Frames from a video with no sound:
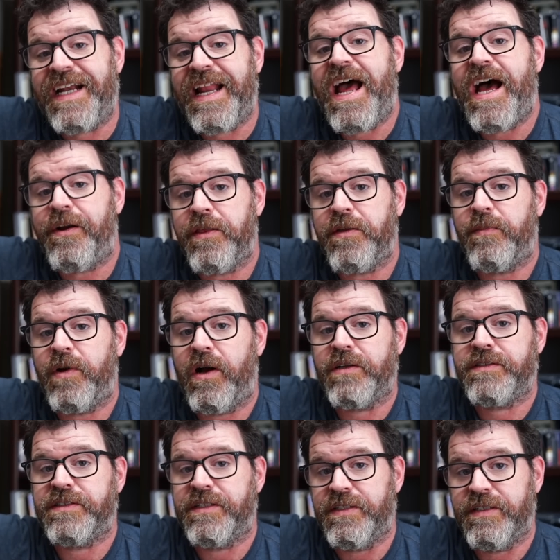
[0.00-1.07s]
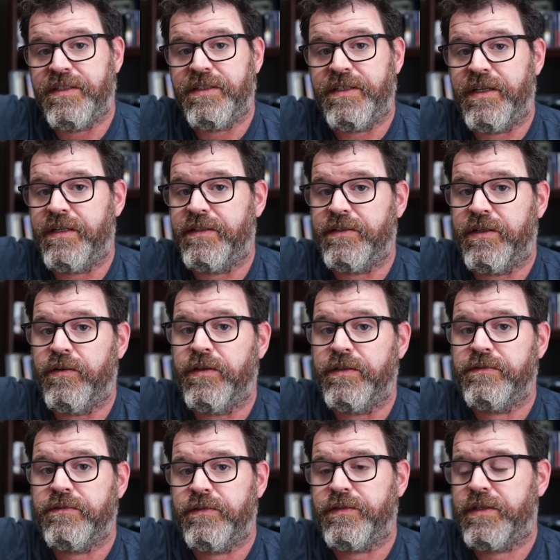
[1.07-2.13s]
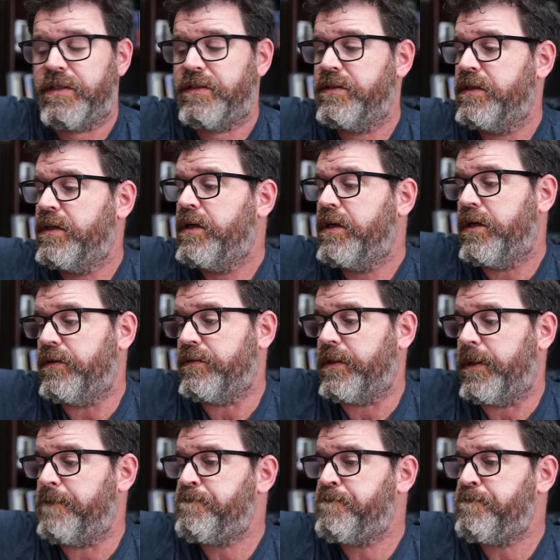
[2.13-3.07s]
it out of the box than it did to get it going, okay? Okay,